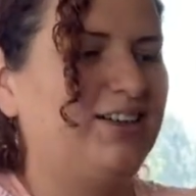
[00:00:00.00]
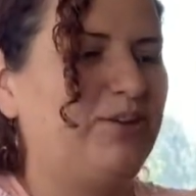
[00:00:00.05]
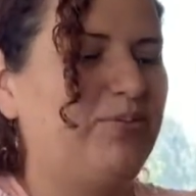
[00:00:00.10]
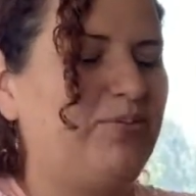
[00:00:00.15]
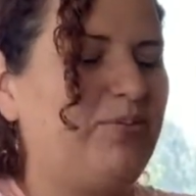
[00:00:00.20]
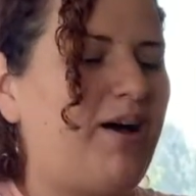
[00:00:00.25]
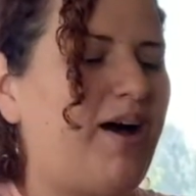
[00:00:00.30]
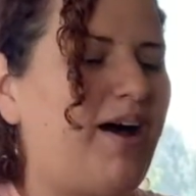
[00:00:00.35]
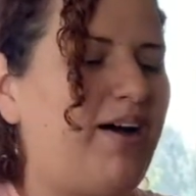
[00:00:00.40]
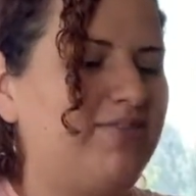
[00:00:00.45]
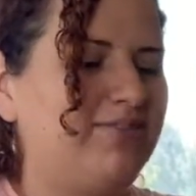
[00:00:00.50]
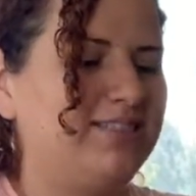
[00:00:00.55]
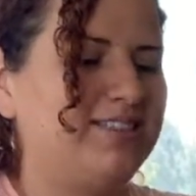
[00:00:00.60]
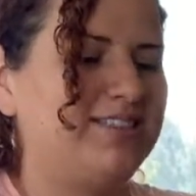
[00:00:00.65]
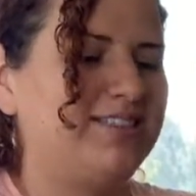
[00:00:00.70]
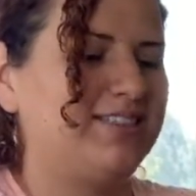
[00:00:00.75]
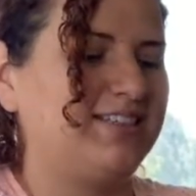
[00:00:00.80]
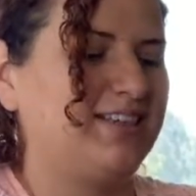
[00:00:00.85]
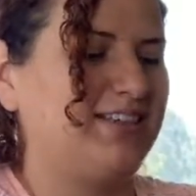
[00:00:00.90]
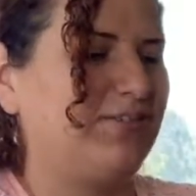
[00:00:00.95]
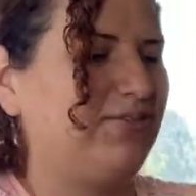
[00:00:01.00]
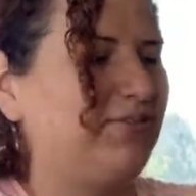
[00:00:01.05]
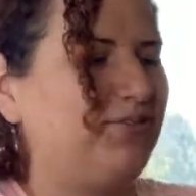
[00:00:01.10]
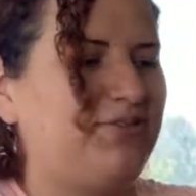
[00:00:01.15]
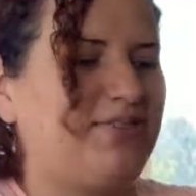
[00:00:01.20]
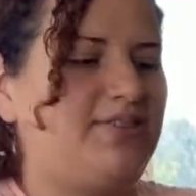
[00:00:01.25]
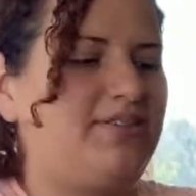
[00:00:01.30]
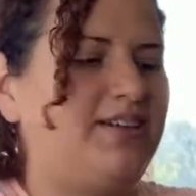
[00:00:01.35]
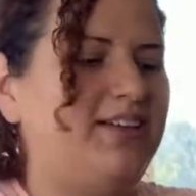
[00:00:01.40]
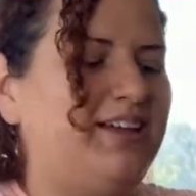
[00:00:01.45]
But obviously, if
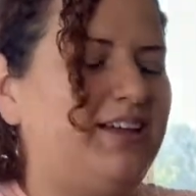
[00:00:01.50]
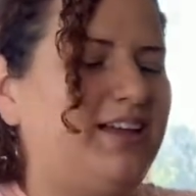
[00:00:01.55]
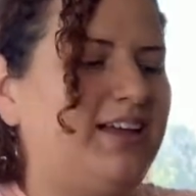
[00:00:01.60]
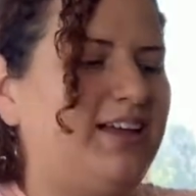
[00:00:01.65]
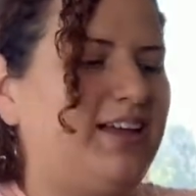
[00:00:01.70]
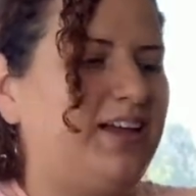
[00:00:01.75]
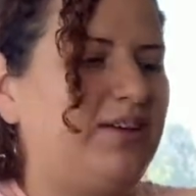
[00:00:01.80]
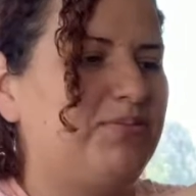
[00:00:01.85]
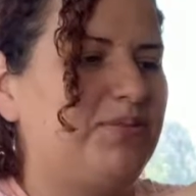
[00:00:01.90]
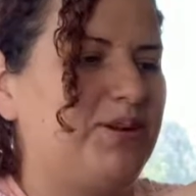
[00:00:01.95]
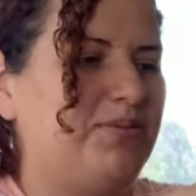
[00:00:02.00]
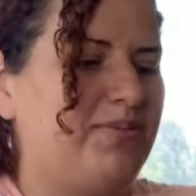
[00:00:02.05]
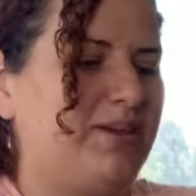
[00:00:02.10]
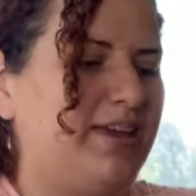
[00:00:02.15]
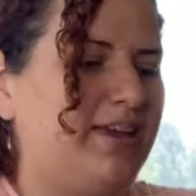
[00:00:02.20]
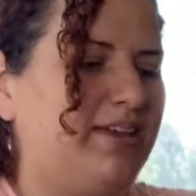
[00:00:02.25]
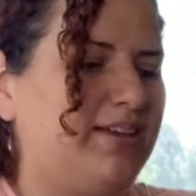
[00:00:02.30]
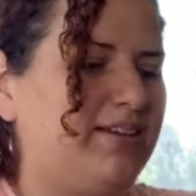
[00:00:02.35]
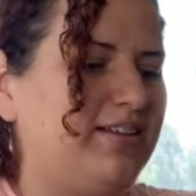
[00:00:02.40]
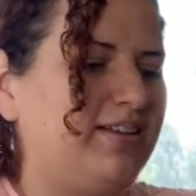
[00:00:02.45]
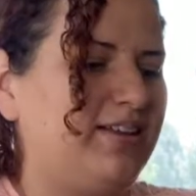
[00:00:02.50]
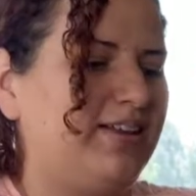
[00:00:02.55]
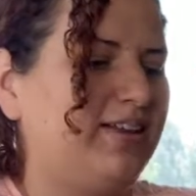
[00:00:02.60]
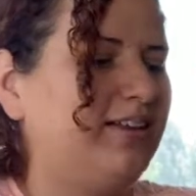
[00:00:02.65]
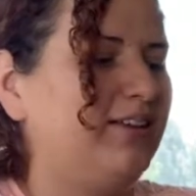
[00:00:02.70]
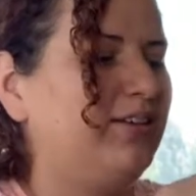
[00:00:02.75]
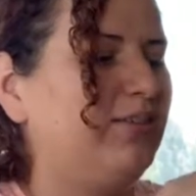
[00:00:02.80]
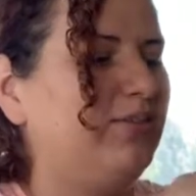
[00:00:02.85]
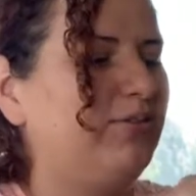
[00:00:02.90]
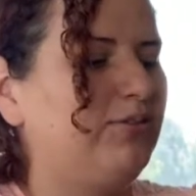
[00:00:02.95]
I'm going to make it like
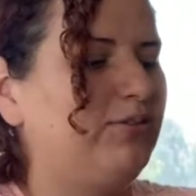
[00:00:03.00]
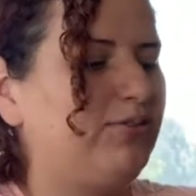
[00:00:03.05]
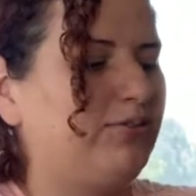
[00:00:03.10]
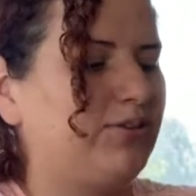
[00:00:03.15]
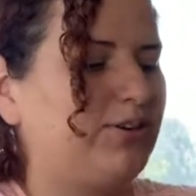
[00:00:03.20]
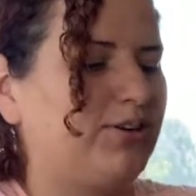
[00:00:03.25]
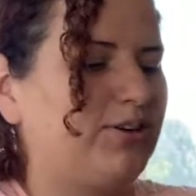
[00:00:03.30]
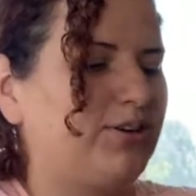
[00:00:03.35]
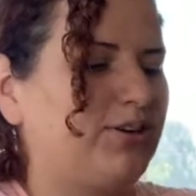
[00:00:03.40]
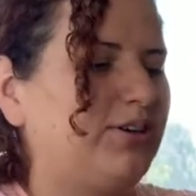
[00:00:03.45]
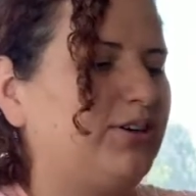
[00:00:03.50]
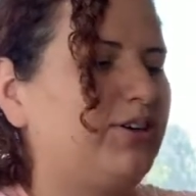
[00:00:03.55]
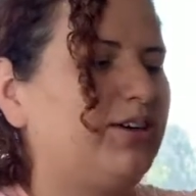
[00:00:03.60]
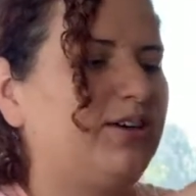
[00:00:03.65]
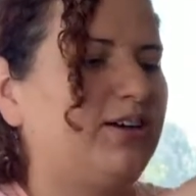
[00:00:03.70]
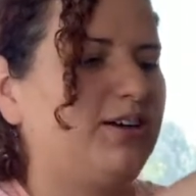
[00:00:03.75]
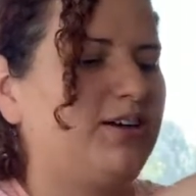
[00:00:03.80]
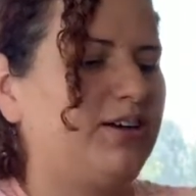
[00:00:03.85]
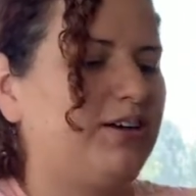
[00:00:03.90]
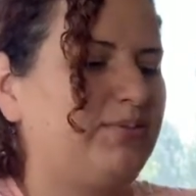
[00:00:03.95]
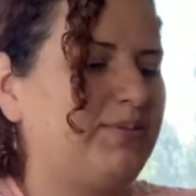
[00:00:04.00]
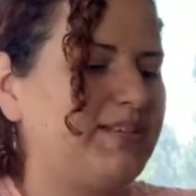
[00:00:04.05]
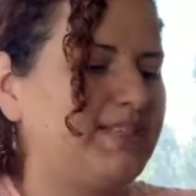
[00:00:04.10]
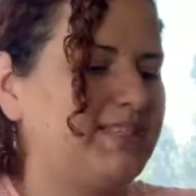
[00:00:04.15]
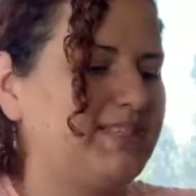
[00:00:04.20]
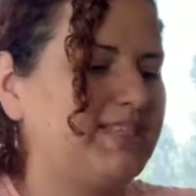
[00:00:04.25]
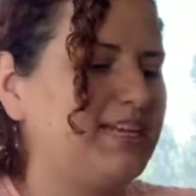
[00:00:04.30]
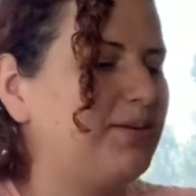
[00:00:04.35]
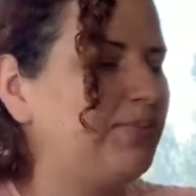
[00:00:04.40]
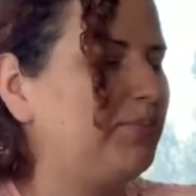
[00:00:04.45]
for my
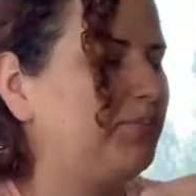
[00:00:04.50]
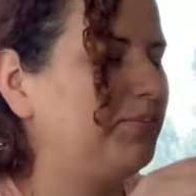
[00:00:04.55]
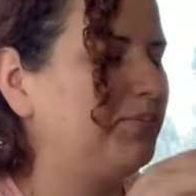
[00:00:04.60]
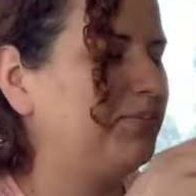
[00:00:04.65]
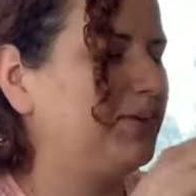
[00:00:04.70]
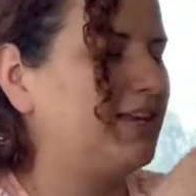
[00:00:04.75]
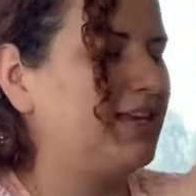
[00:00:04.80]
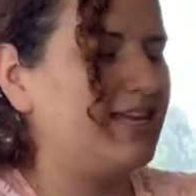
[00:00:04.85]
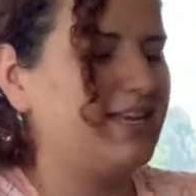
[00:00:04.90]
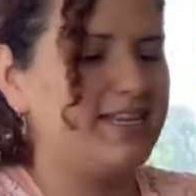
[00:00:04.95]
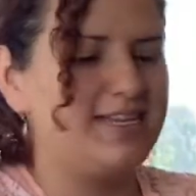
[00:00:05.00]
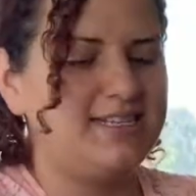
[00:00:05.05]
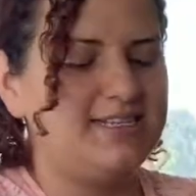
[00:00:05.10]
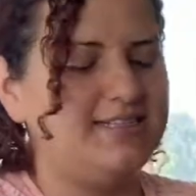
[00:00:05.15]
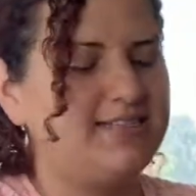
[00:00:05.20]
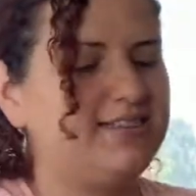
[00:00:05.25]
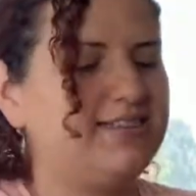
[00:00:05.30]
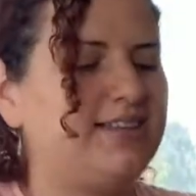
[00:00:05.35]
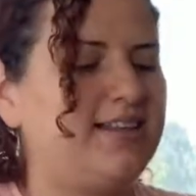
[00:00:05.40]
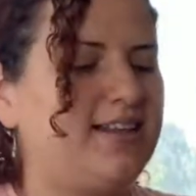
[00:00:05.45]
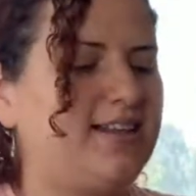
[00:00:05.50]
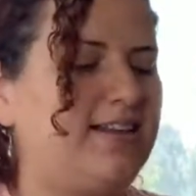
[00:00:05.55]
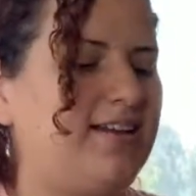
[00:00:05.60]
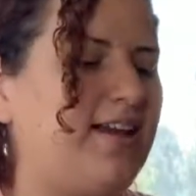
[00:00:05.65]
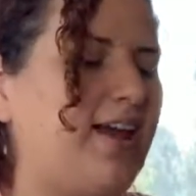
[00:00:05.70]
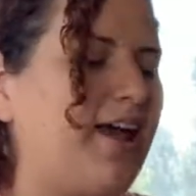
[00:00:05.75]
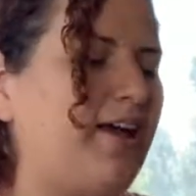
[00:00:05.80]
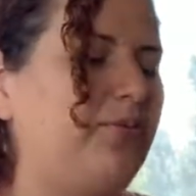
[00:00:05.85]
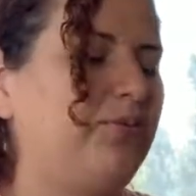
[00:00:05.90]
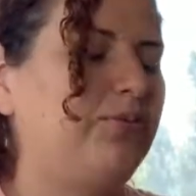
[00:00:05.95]
stepkids, then
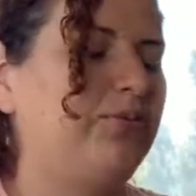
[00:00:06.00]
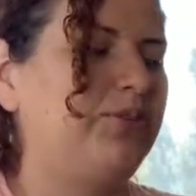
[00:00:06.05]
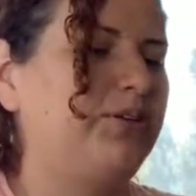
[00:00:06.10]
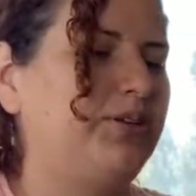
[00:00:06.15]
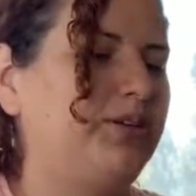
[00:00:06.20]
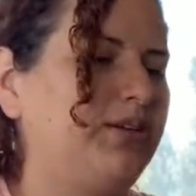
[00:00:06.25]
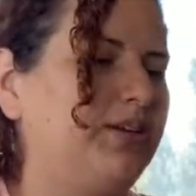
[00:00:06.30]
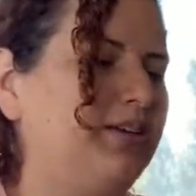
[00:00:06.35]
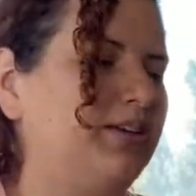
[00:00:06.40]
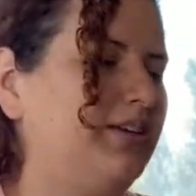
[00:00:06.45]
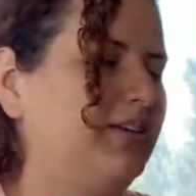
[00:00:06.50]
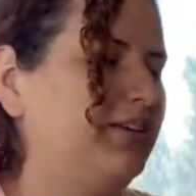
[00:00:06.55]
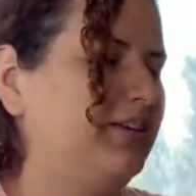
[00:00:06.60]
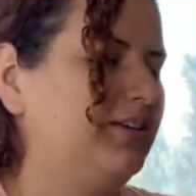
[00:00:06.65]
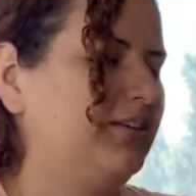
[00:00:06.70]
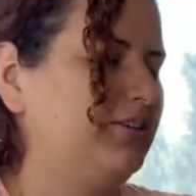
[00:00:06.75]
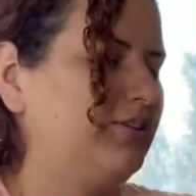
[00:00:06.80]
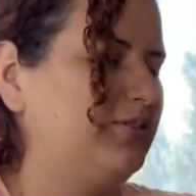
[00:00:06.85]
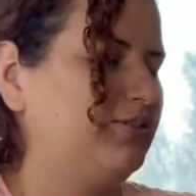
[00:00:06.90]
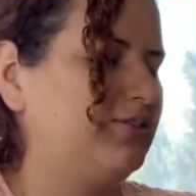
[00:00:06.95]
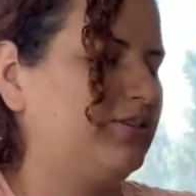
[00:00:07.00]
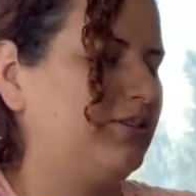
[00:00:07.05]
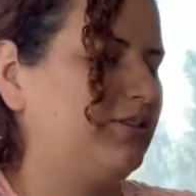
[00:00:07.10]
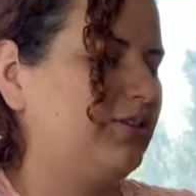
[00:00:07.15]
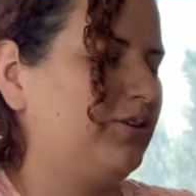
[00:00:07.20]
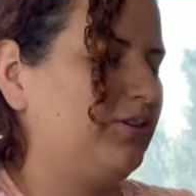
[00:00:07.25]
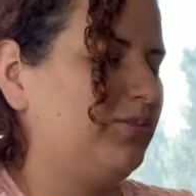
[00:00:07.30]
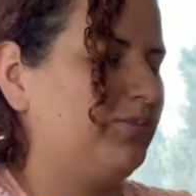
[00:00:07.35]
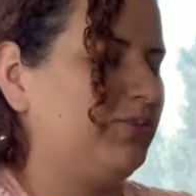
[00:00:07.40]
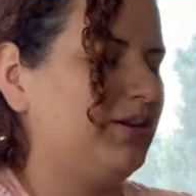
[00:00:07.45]
I would use a
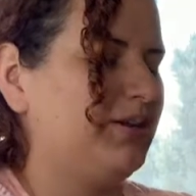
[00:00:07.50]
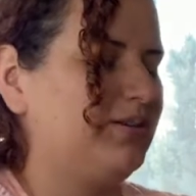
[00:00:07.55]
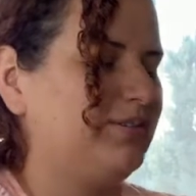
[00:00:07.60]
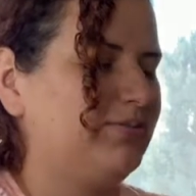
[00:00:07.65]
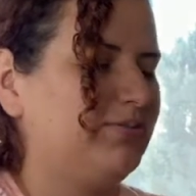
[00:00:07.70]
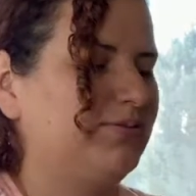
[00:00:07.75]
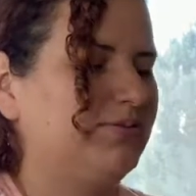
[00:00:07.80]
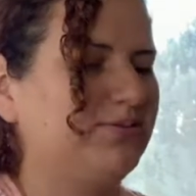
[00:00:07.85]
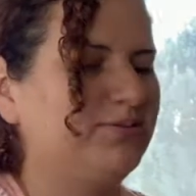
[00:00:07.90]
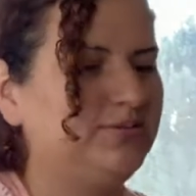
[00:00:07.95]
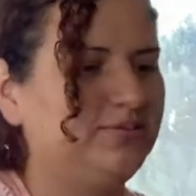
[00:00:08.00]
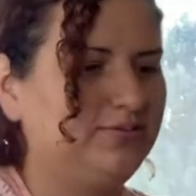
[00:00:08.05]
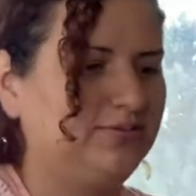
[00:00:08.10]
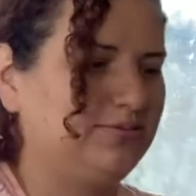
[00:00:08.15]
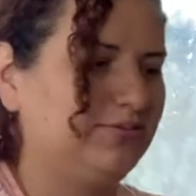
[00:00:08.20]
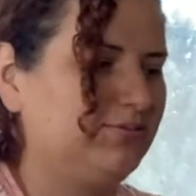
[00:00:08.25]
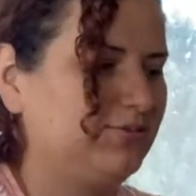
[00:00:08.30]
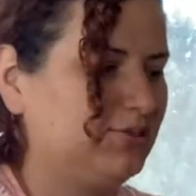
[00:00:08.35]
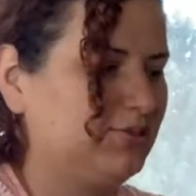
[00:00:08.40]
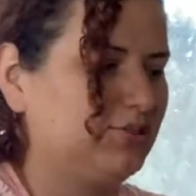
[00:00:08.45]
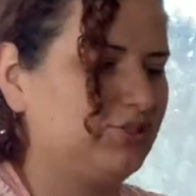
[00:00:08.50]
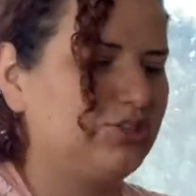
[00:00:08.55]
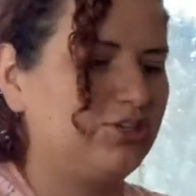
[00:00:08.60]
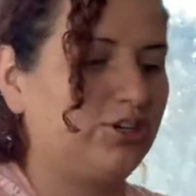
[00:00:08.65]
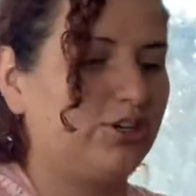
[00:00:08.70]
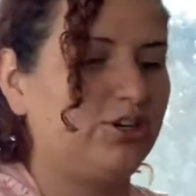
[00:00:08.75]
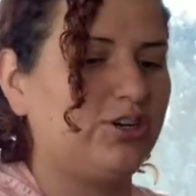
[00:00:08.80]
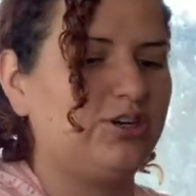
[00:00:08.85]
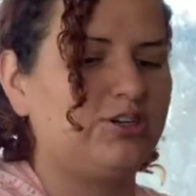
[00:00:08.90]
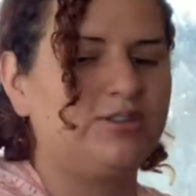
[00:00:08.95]
little bit of
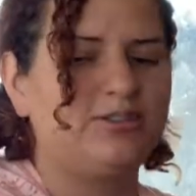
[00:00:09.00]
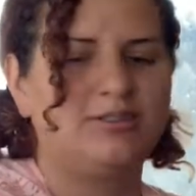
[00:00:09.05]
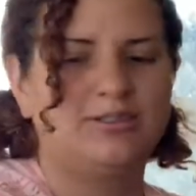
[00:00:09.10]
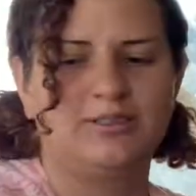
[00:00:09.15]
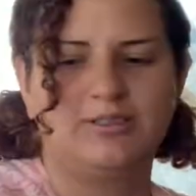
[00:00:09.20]
sugar,